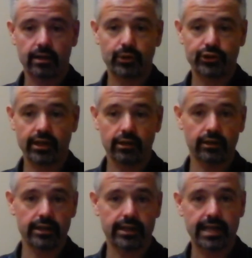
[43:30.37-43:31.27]
a
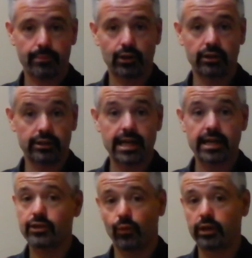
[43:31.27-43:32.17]
particularly capital
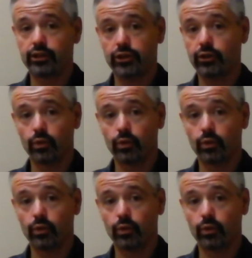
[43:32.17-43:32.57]
intensive one too,